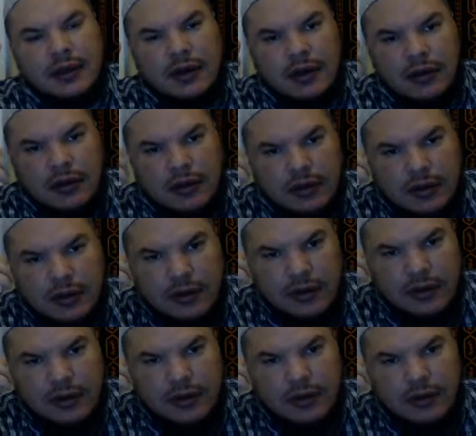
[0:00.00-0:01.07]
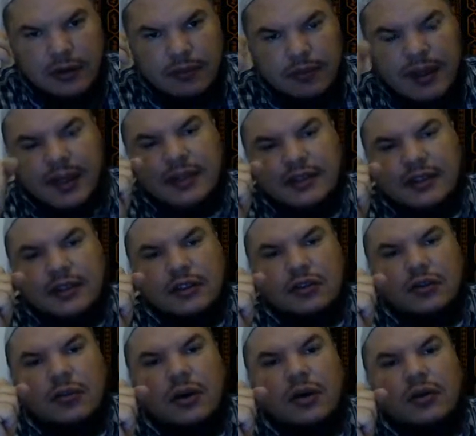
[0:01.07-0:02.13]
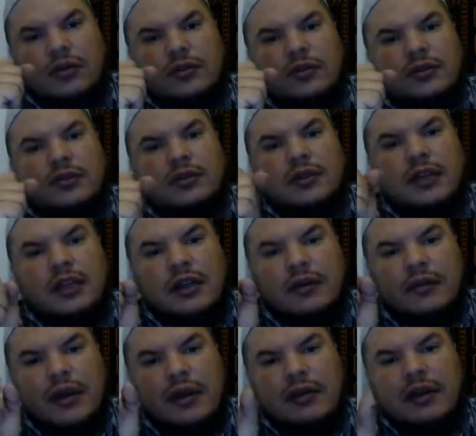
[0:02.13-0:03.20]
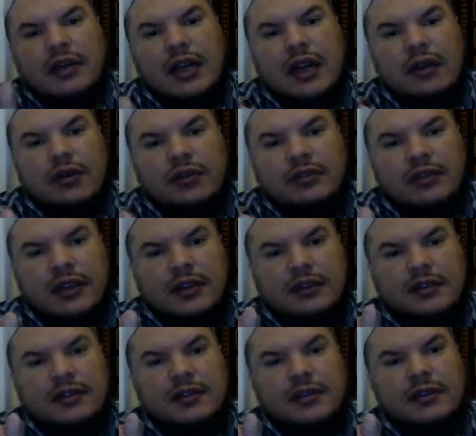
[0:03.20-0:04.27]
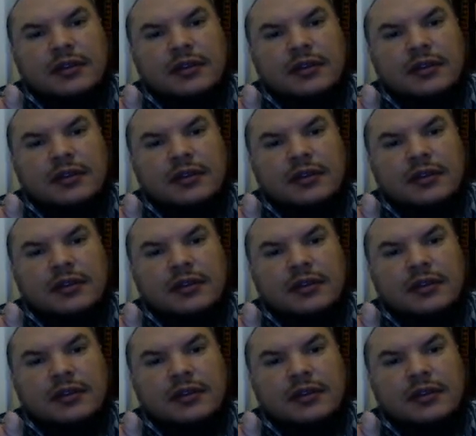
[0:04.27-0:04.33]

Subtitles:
on painting the world in a very narrow sense